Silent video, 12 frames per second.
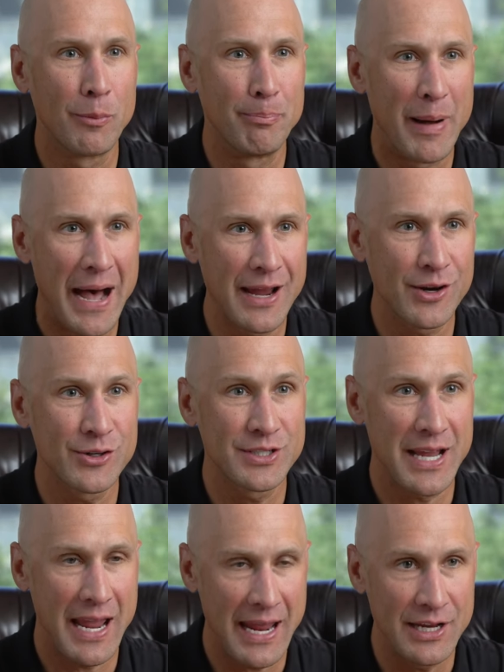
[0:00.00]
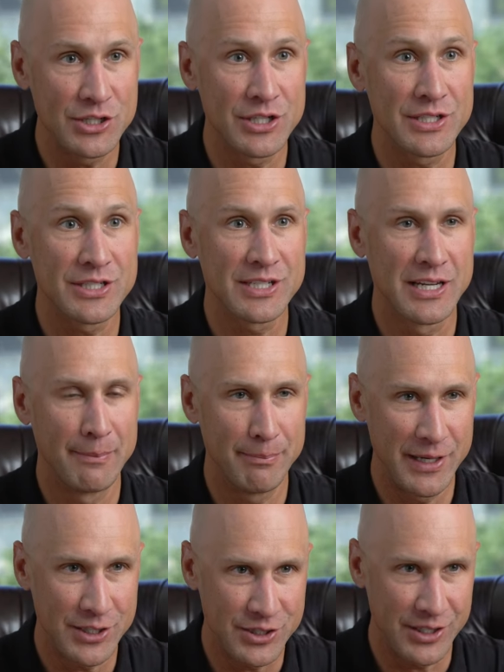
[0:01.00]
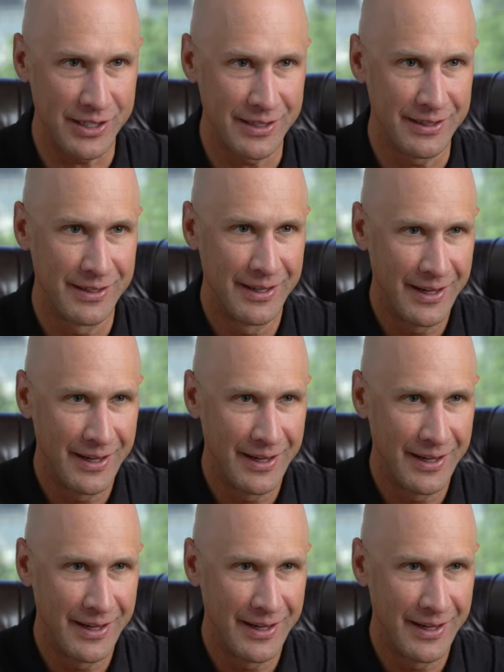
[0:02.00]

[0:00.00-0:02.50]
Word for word: their buyer's agent's commission.